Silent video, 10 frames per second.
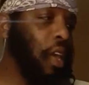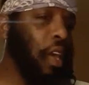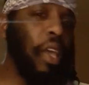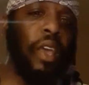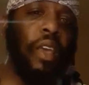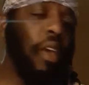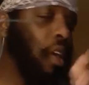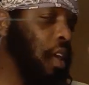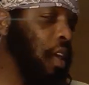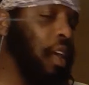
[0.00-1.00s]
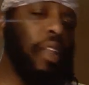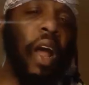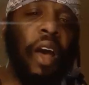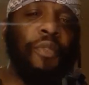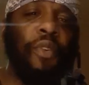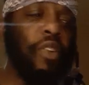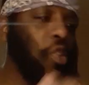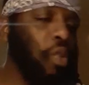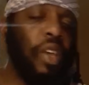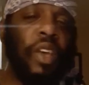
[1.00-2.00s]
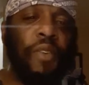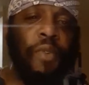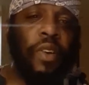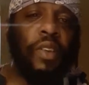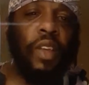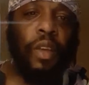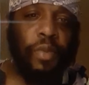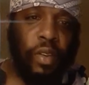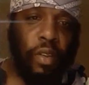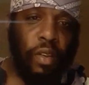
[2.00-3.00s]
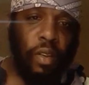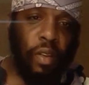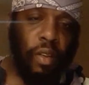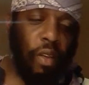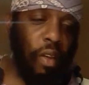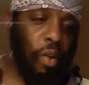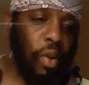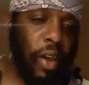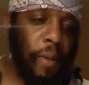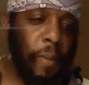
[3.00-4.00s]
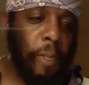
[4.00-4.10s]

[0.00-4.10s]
He died first, so he get first dibs. Okay.